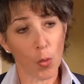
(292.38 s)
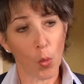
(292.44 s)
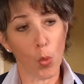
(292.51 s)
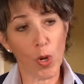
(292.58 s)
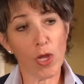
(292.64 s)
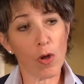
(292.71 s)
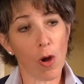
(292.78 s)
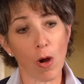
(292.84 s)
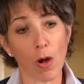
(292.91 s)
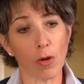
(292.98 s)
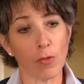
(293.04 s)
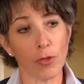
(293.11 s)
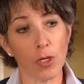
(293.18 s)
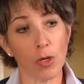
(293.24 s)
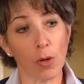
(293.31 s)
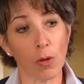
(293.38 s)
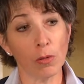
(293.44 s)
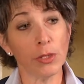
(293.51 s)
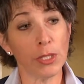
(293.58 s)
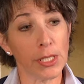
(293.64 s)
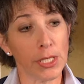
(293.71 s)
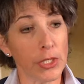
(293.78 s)
We are the
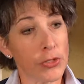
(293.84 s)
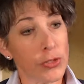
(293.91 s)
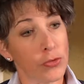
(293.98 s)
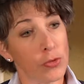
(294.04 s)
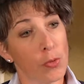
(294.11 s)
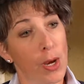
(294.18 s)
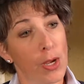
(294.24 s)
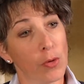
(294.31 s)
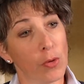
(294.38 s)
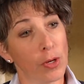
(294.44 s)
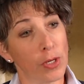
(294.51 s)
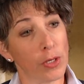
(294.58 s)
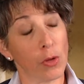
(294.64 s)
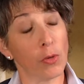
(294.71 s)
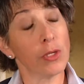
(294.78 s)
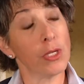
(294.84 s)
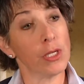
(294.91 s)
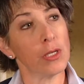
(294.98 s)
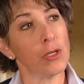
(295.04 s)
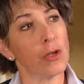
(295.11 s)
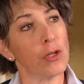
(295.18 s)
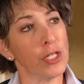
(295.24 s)
only only